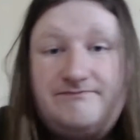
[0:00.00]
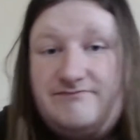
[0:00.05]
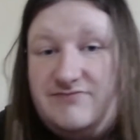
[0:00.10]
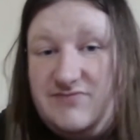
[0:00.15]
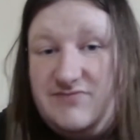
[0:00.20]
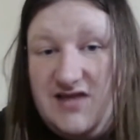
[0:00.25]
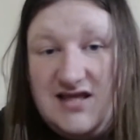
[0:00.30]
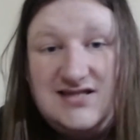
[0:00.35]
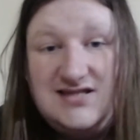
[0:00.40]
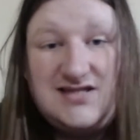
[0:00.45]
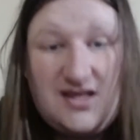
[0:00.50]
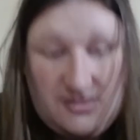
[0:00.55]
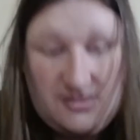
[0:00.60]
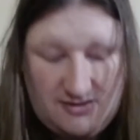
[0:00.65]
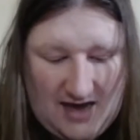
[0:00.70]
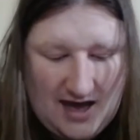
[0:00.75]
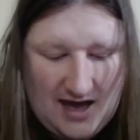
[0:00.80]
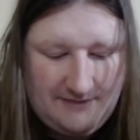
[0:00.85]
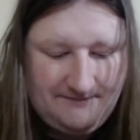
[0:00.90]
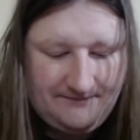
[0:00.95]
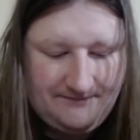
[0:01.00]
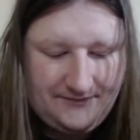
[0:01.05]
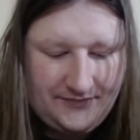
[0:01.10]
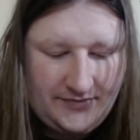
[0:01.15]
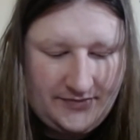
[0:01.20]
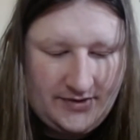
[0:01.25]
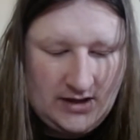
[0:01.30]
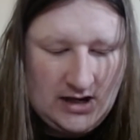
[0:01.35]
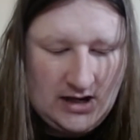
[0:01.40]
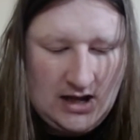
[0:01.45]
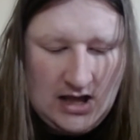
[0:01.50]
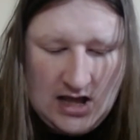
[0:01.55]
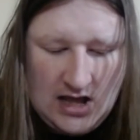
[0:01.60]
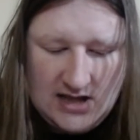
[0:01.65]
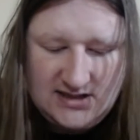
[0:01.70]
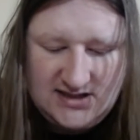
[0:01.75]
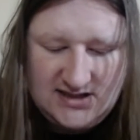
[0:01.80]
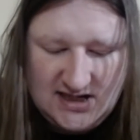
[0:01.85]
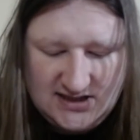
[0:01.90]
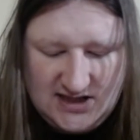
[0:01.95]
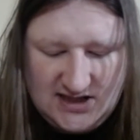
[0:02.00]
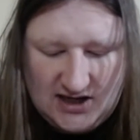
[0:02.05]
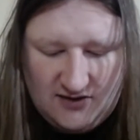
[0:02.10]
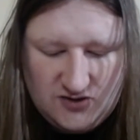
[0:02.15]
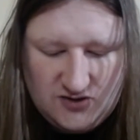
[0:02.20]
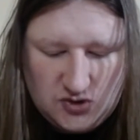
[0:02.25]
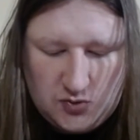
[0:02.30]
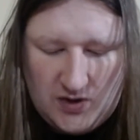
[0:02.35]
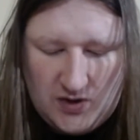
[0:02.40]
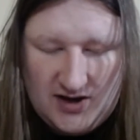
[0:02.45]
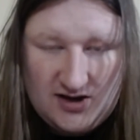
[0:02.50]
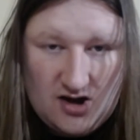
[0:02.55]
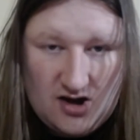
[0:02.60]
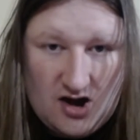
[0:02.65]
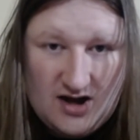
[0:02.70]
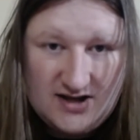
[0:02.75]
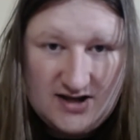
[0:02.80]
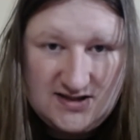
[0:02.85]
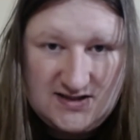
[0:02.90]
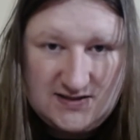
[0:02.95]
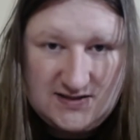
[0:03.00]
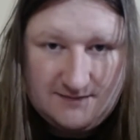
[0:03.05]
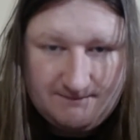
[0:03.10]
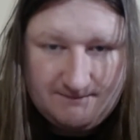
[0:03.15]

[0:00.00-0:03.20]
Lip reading: things like that. Dictate of the Twin Gods